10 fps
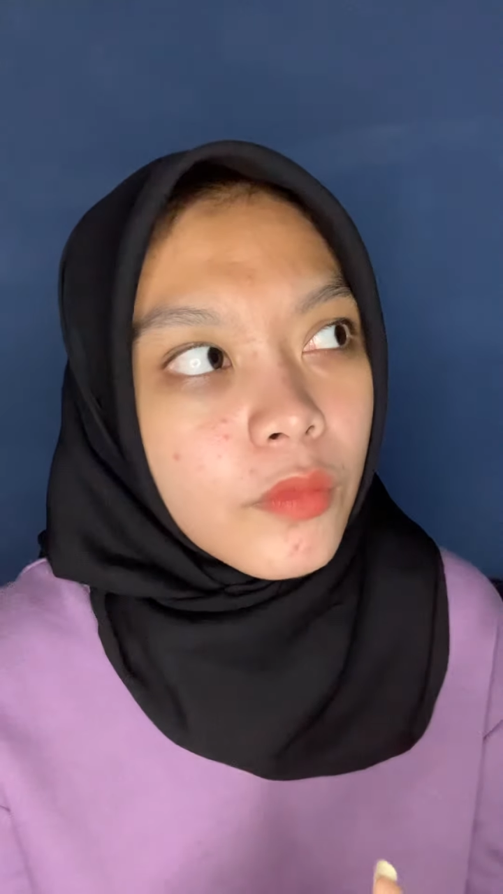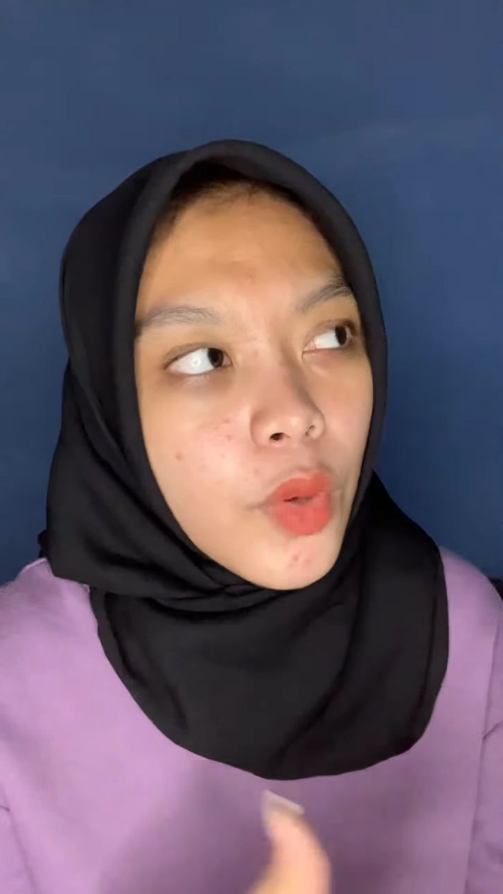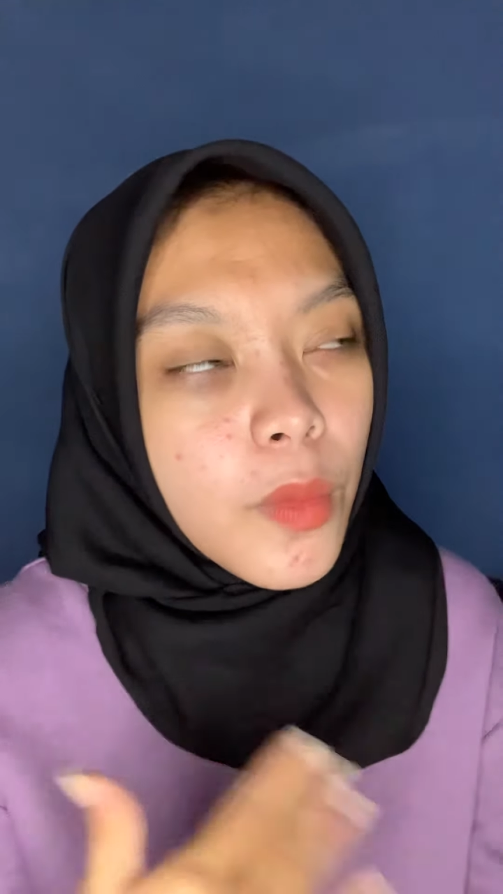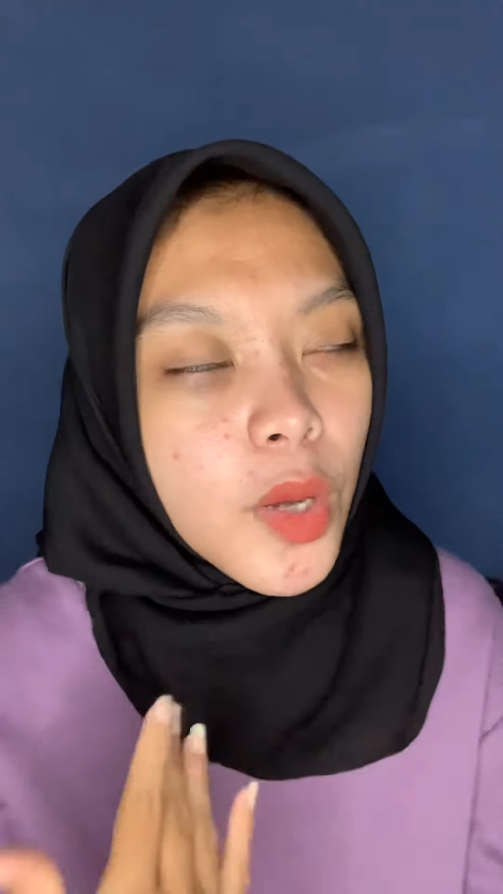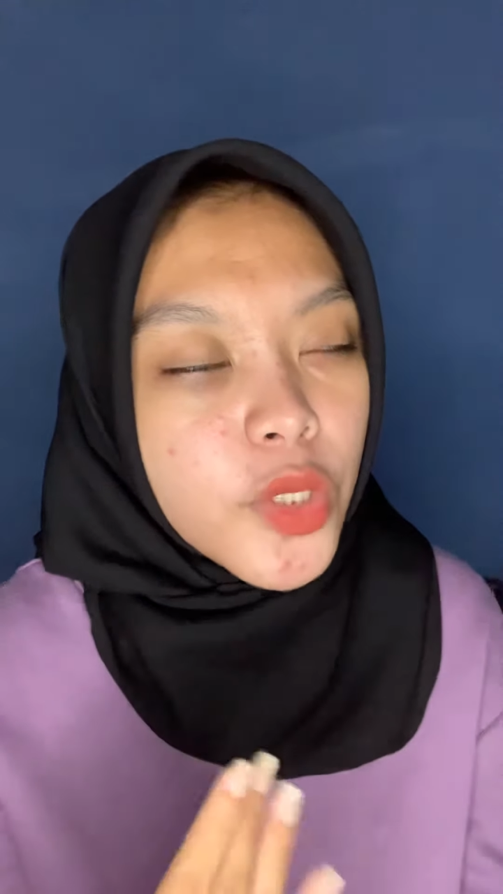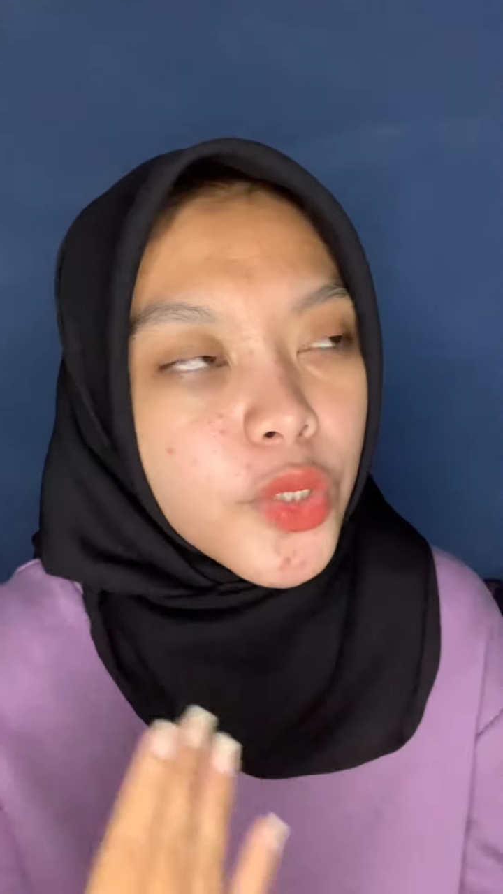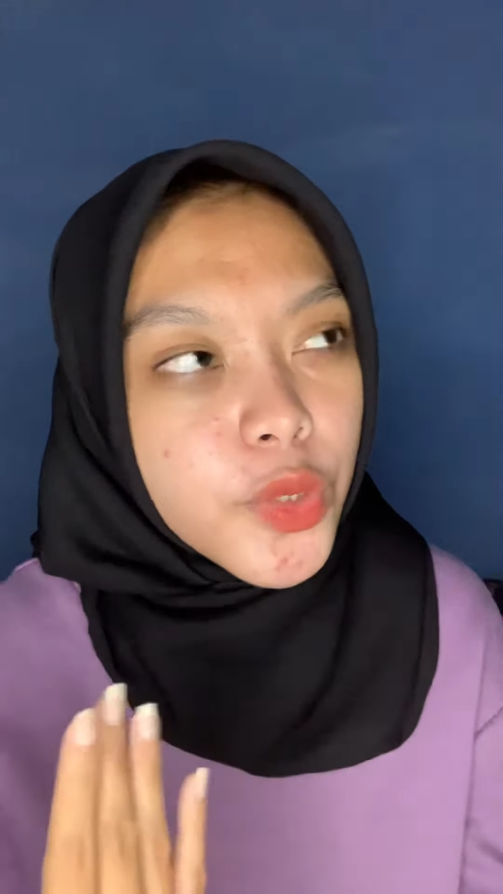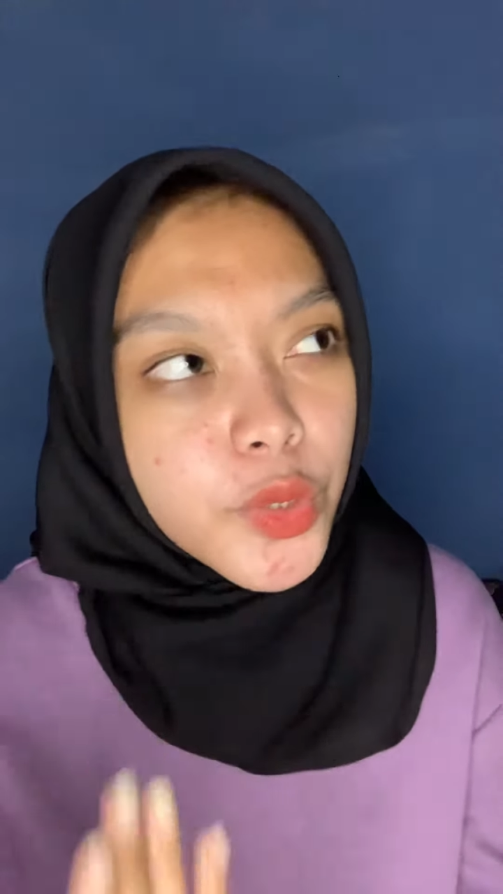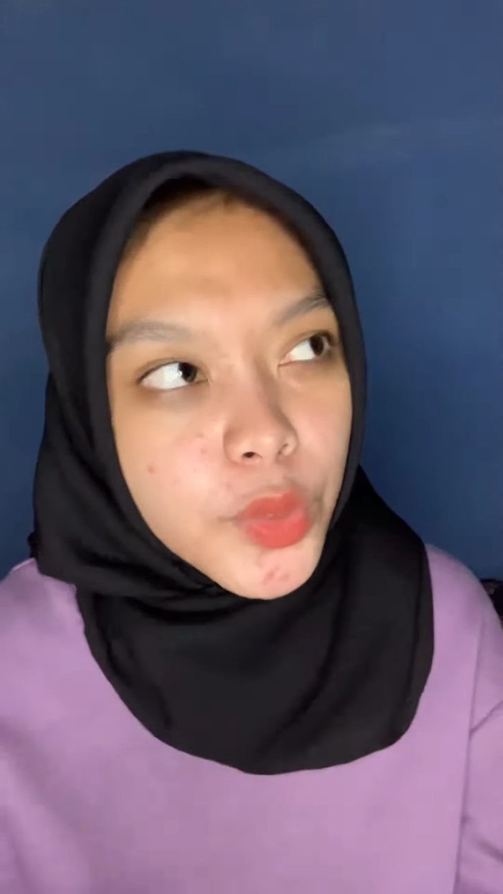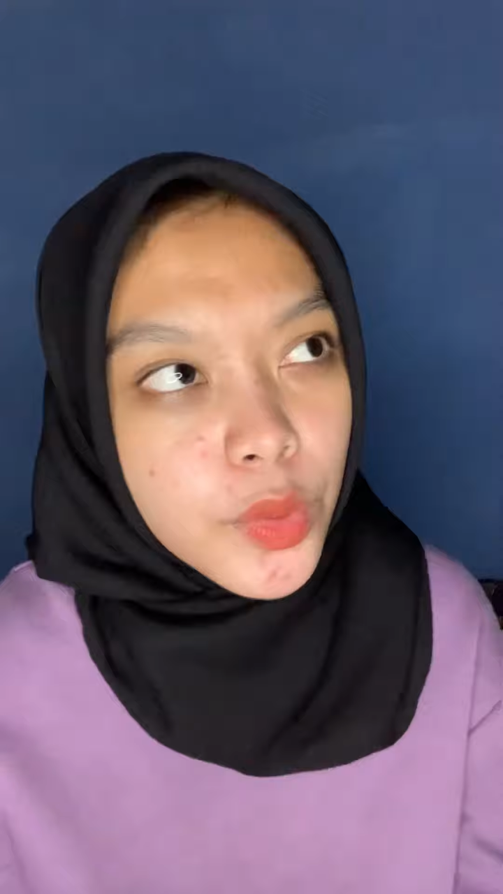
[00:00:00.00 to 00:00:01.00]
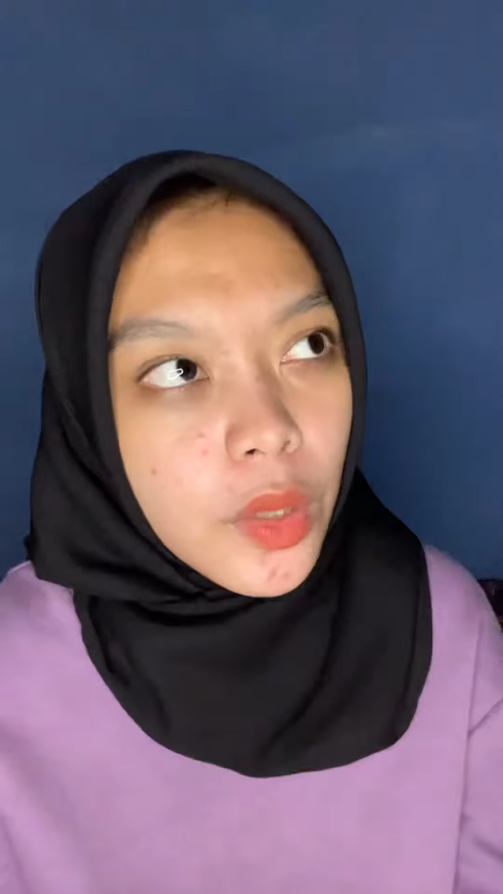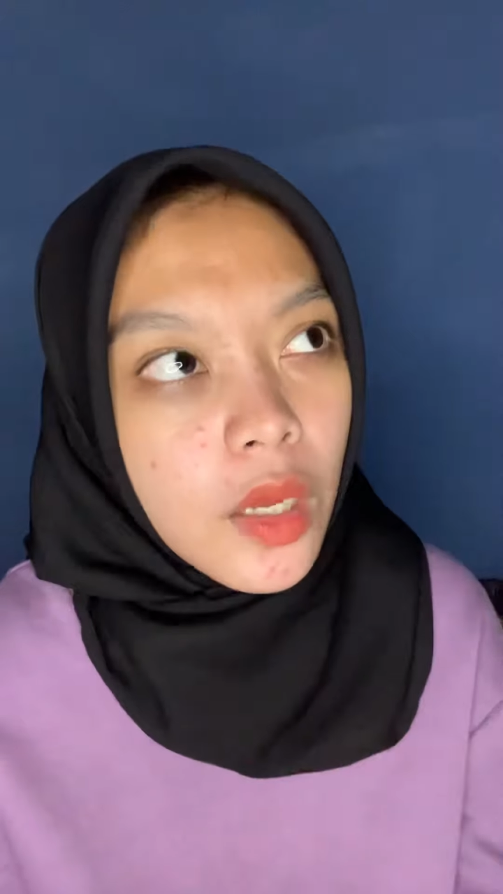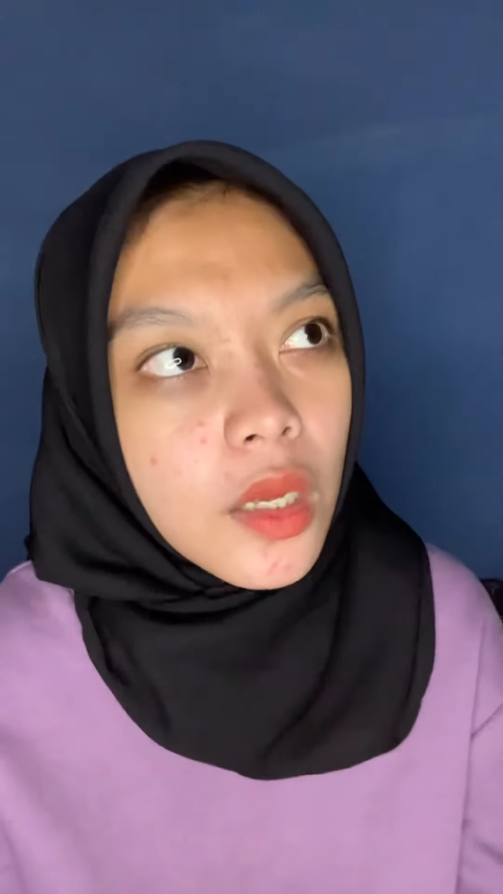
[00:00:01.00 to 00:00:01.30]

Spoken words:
we must to